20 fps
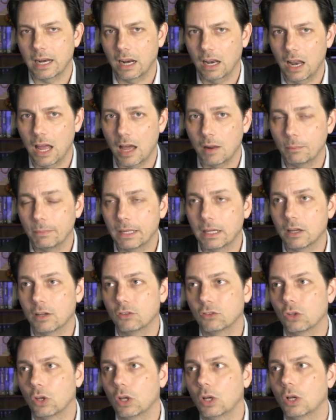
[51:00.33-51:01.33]
a lot
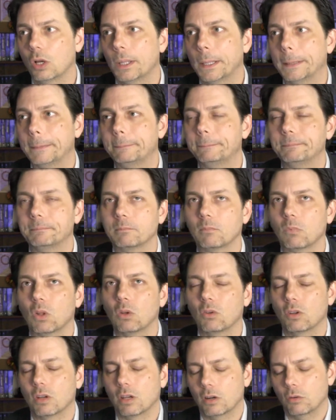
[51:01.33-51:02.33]
because
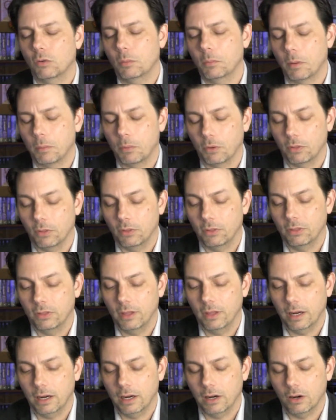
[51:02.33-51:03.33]
remember
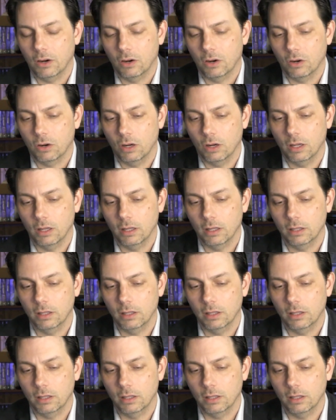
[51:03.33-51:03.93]
their